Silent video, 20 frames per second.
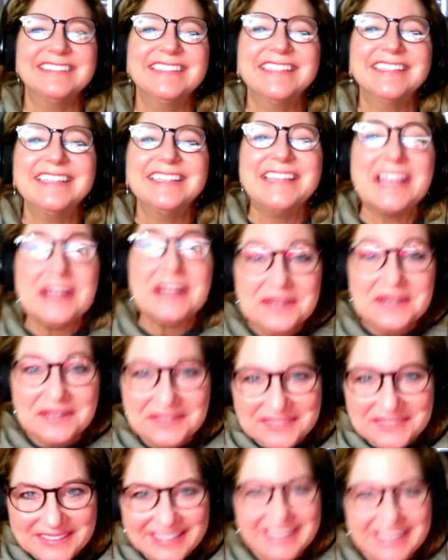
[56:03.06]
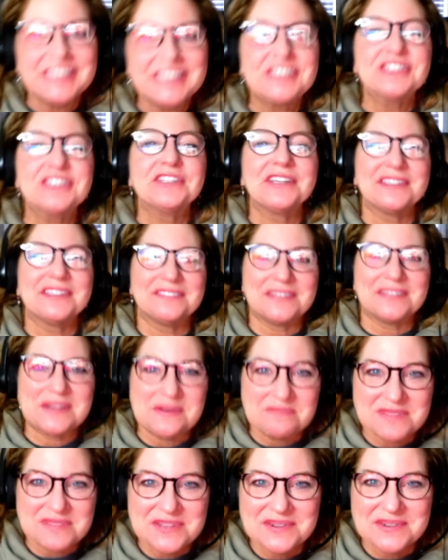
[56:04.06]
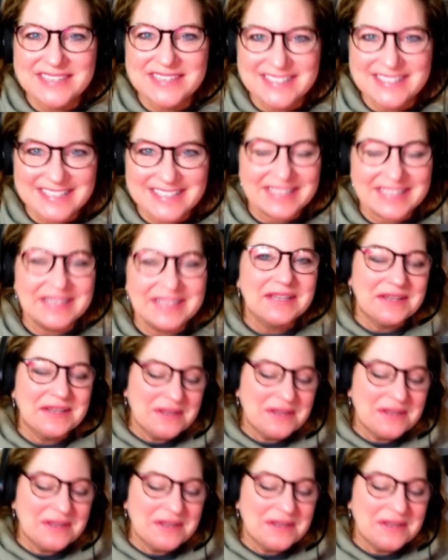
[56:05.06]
Yeah, Cody, you're giving up too easy.